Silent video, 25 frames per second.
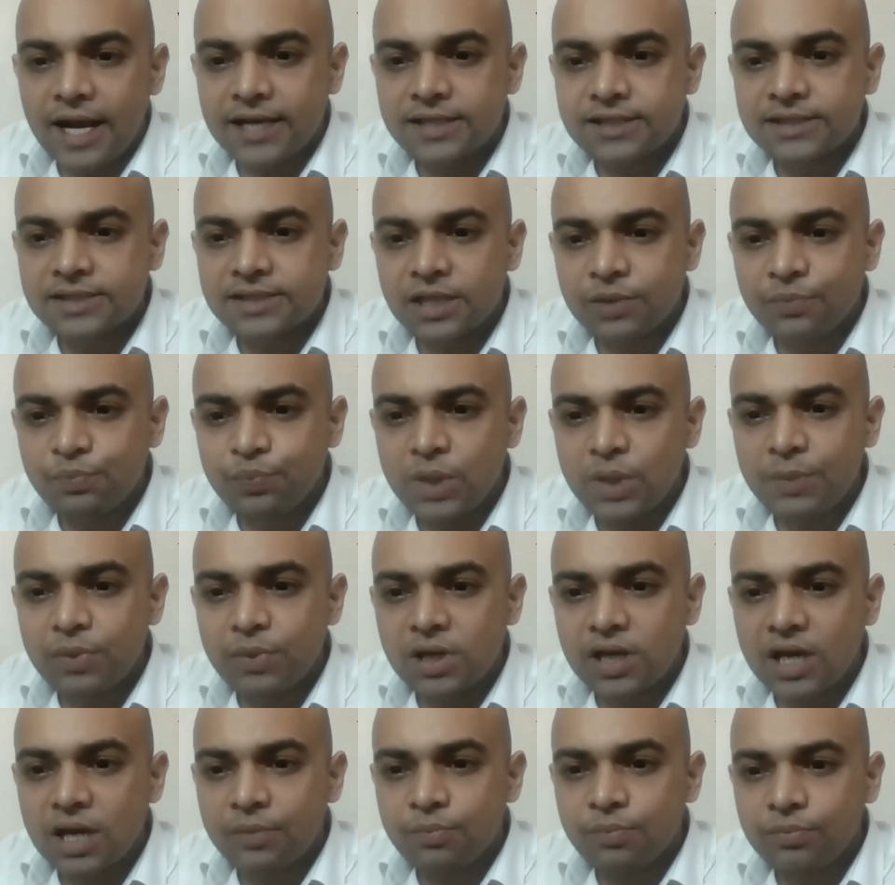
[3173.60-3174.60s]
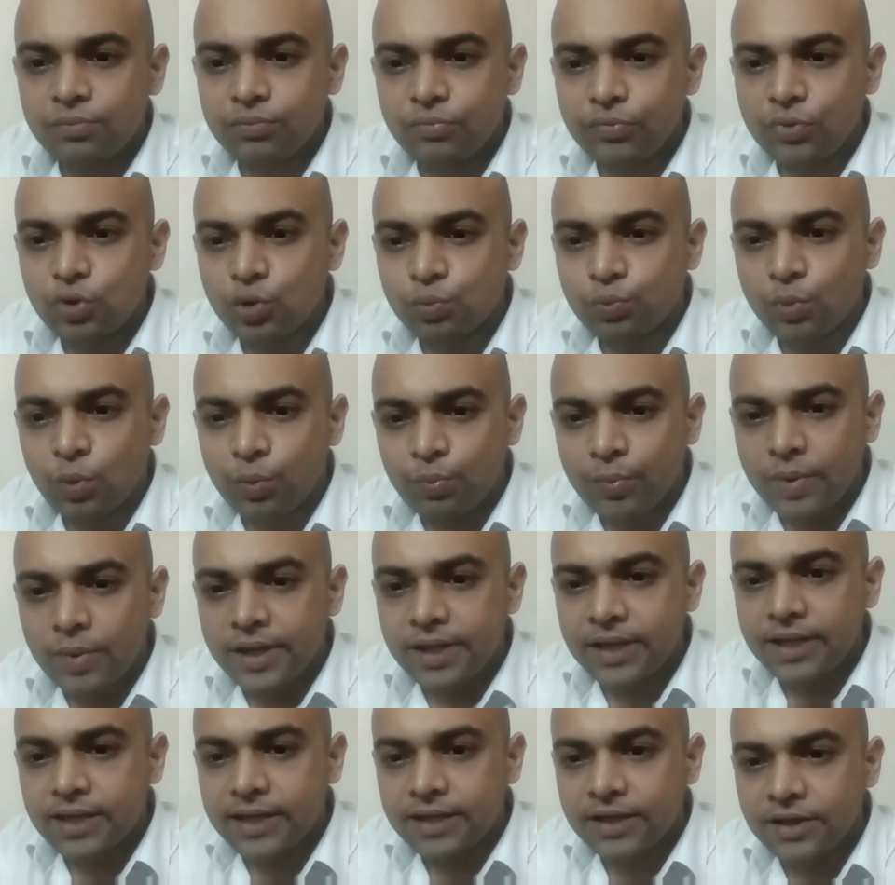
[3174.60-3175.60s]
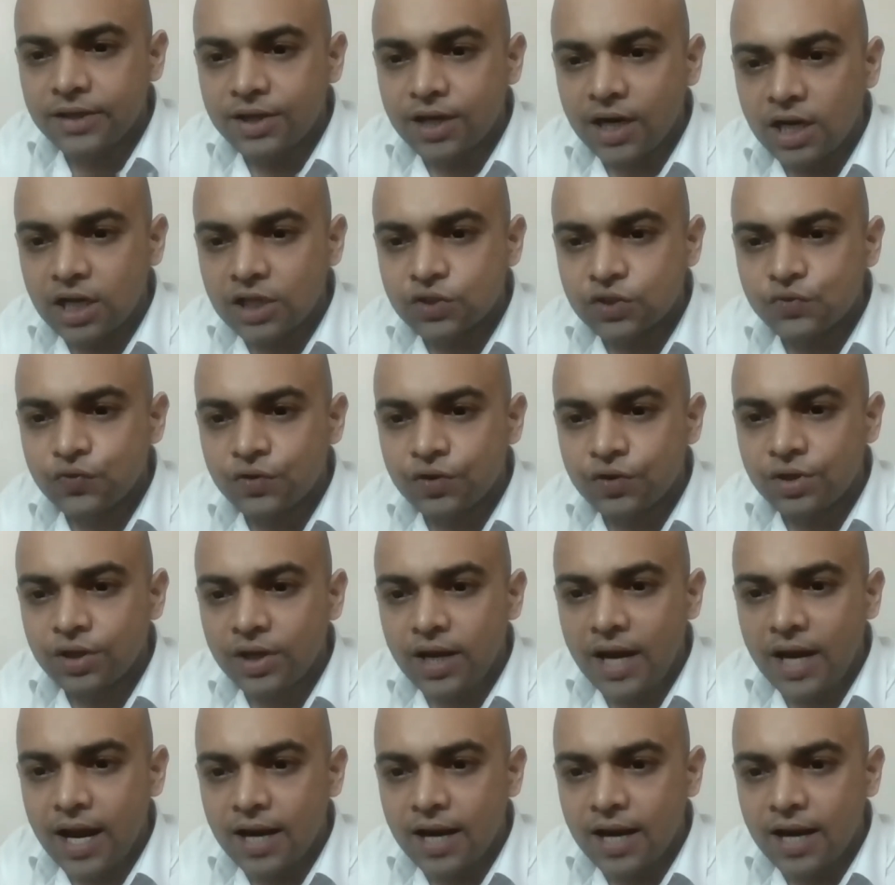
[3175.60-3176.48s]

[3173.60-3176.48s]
As some people come to Mumbai in transfer